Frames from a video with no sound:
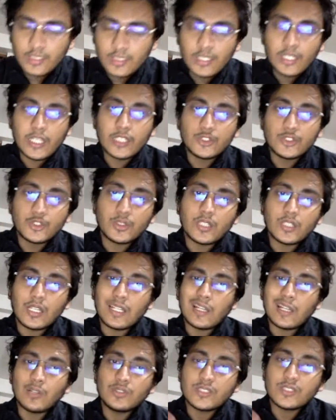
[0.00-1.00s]
It should
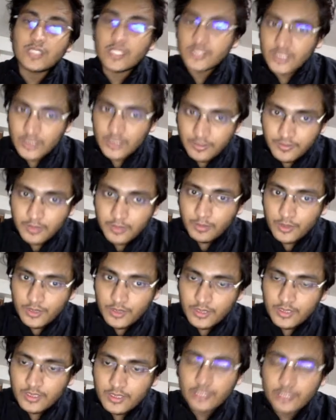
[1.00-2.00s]
allow searching of the book.
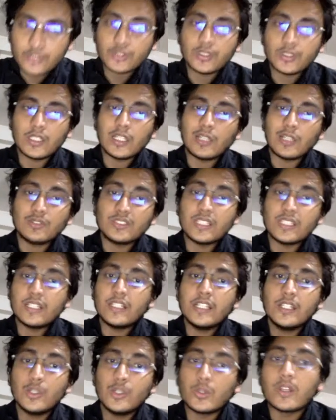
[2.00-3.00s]
It should allow
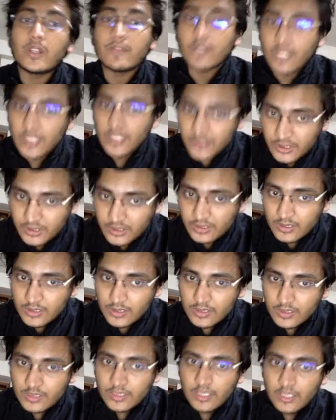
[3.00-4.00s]
sending notification.
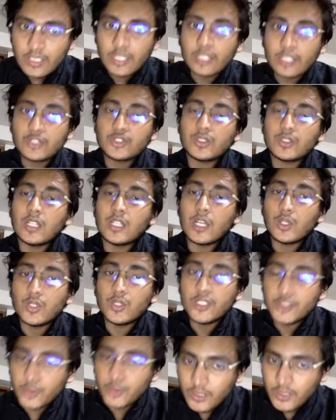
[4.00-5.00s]
It should allow
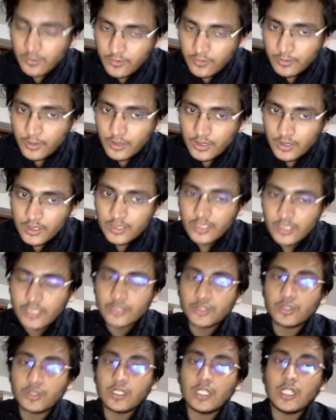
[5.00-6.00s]
issuing of a book. It
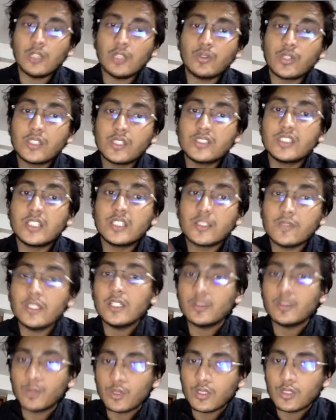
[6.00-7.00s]
should allow reserving
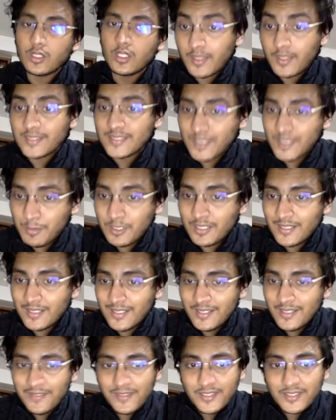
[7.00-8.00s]
a book.
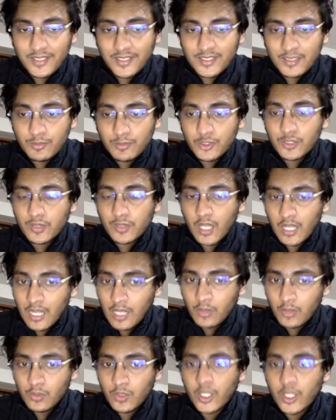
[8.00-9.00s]
Similarly, the system should
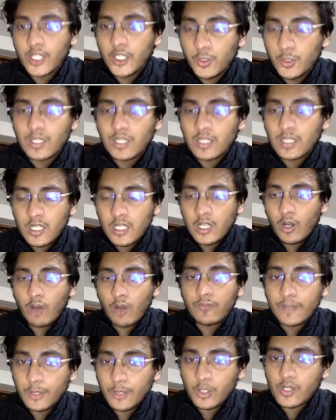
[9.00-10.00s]
allow renewal of
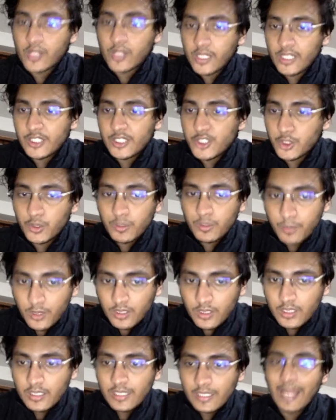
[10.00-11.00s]
an already issued
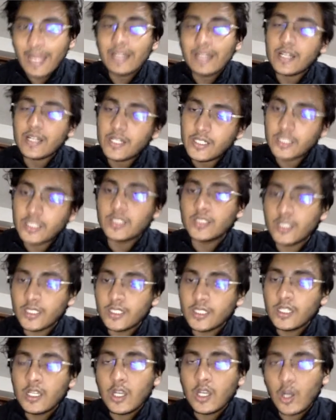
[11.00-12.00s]
book and returning
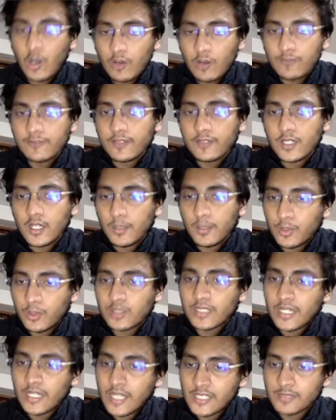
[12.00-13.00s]
of a book
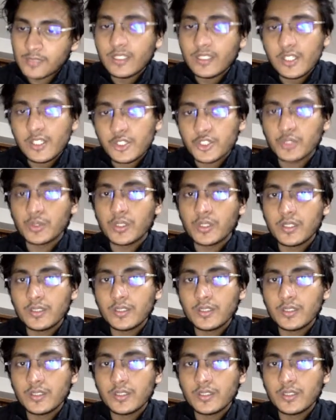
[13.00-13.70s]
that has been issued.